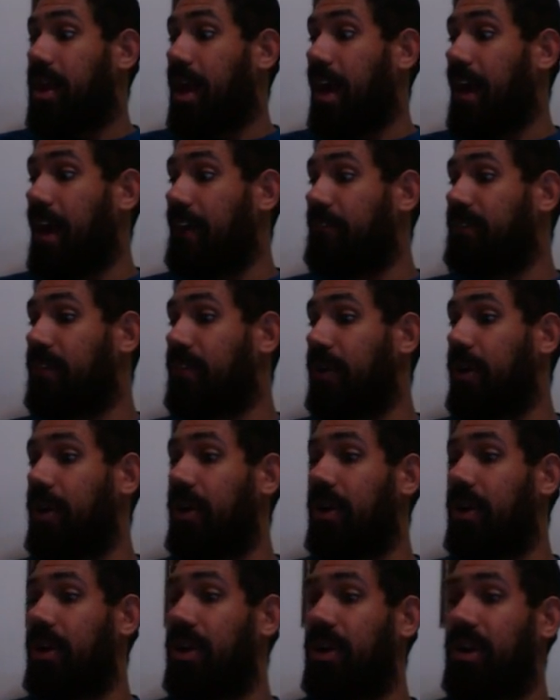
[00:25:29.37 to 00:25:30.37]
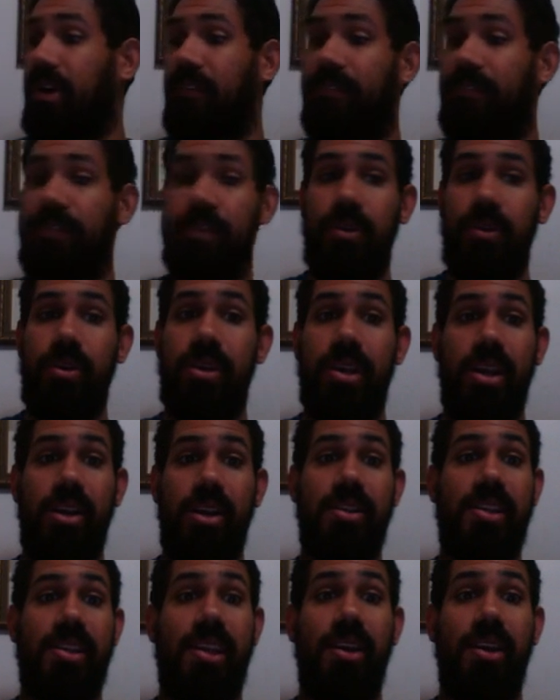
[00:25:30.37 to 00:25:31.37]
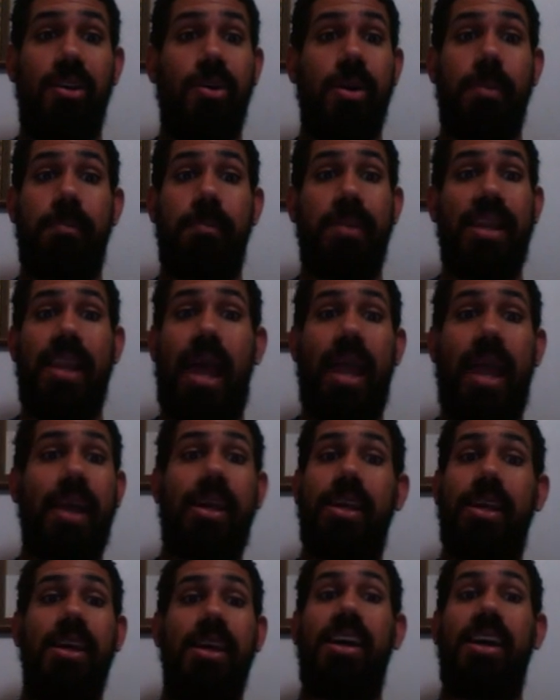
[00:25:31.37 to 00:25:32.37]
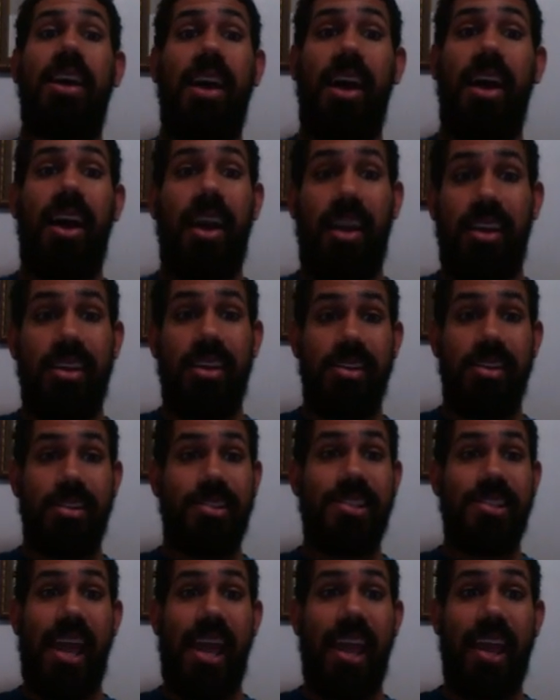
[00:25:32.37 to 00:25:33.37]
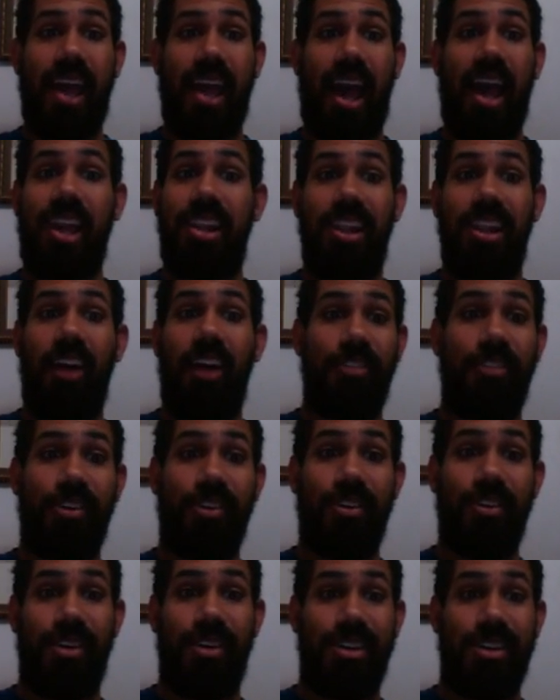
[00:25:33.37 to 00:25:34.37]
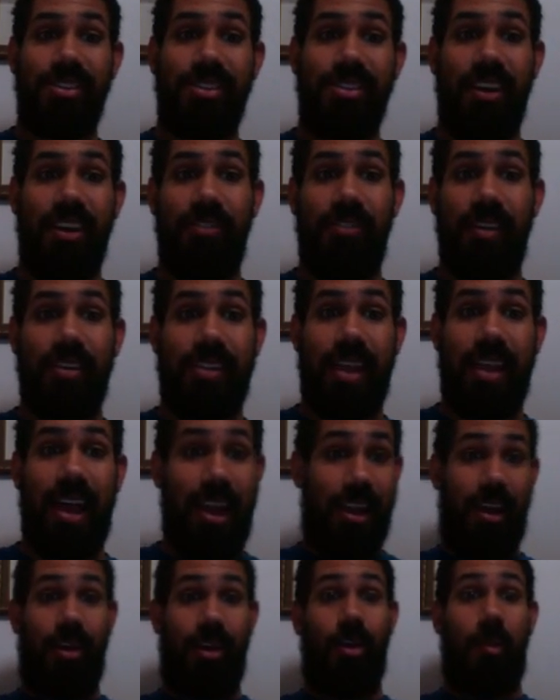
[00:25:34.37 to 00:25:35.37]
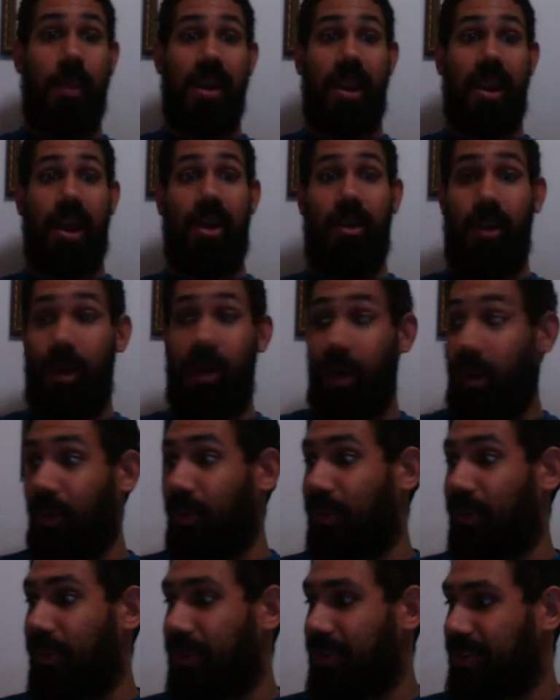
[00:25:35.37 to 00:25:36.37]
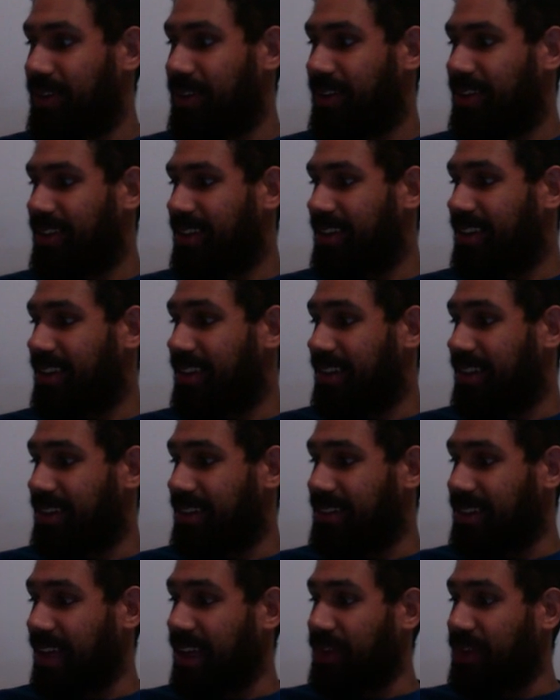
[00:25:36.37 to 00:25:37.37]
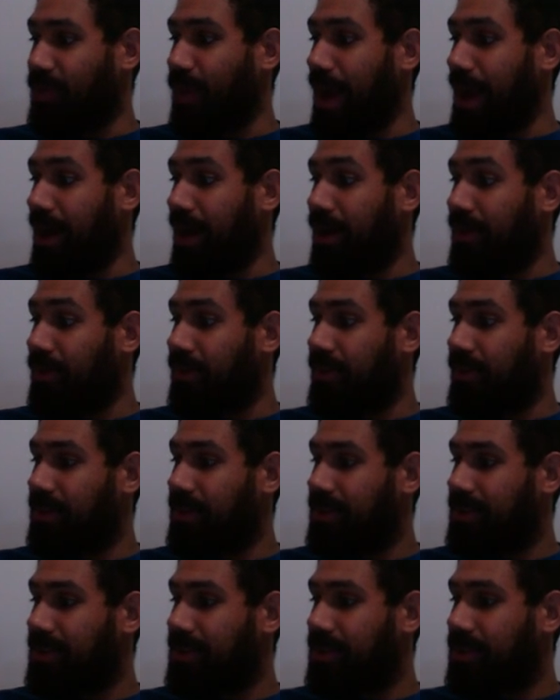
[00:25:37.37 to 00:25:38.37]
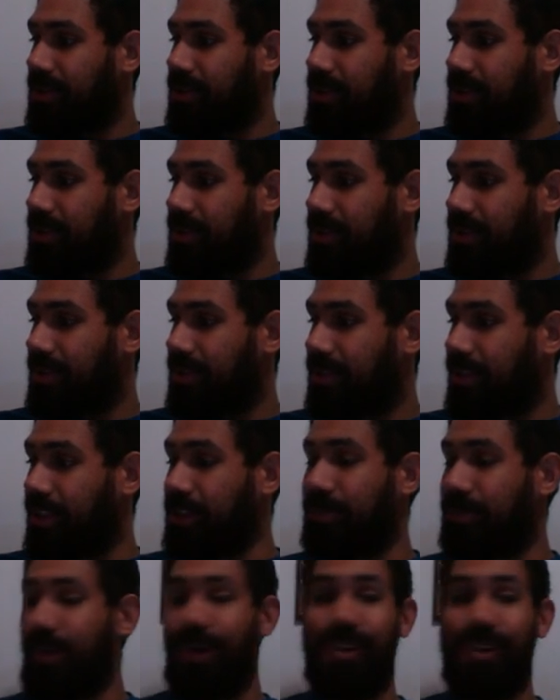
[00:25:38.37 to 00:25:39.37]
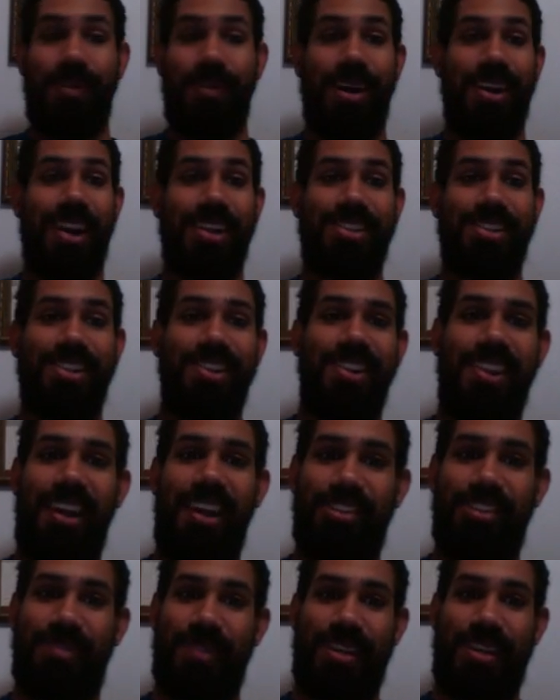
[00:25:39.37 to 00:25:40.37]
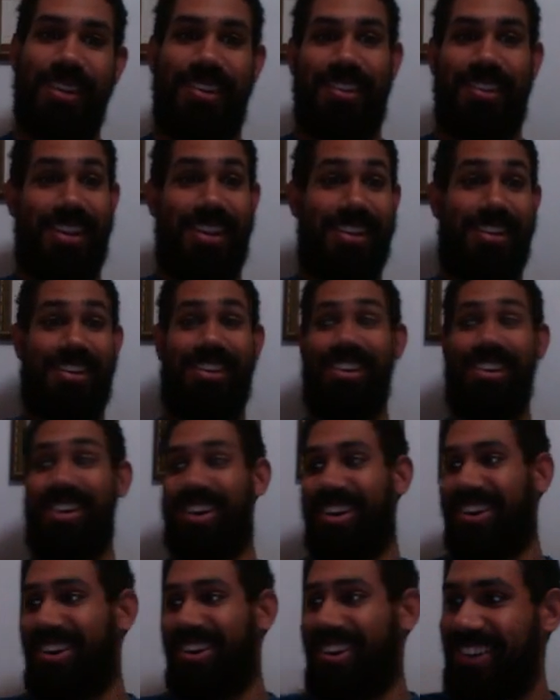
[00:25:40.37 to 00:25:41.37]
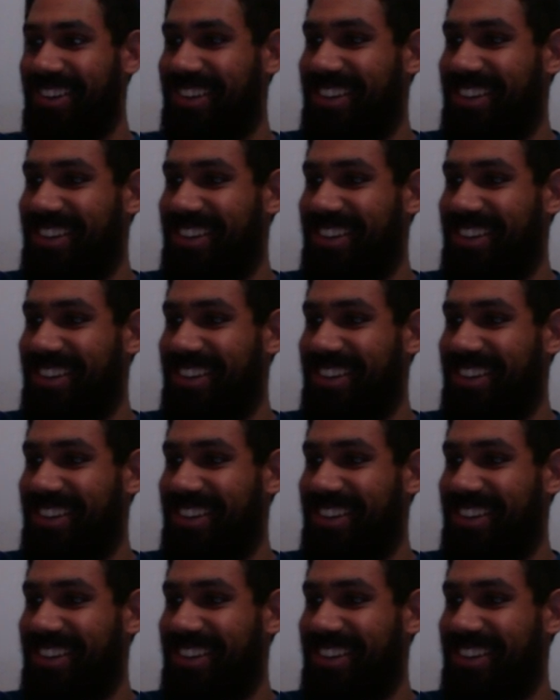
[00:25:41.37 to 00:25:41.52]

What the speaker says: after a few years, he would be like saying, I love you and stuff like that. And I would be like, oh, like, wow, this Pokemon actually loves me. Like, uh-oh.